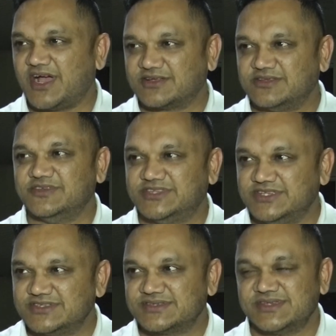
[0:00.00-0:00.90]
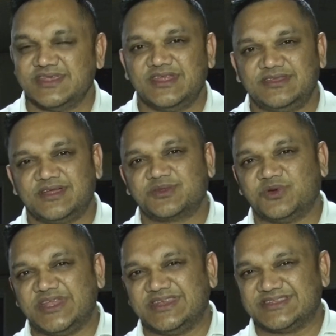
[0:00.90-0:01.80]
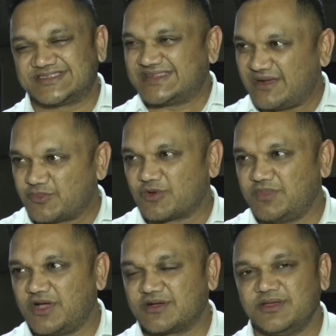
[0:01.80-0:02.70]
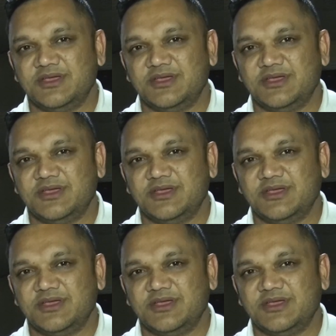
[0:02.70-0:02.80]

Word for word: activities, not only in the Stabroek block,